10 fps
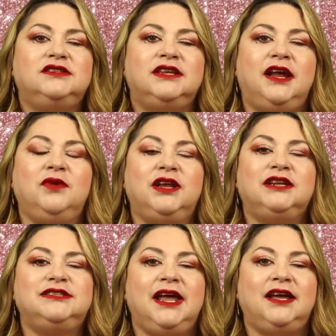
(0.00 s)
Today we're
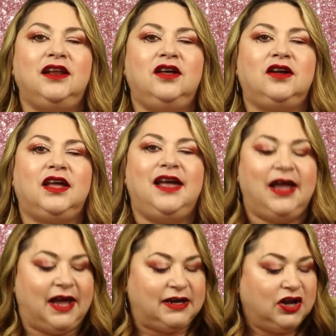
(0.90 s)
going to take a look
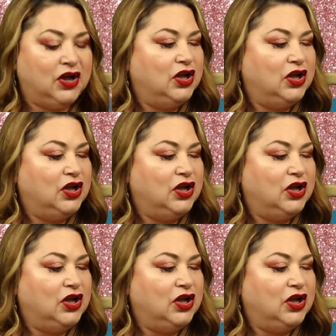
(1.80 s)
at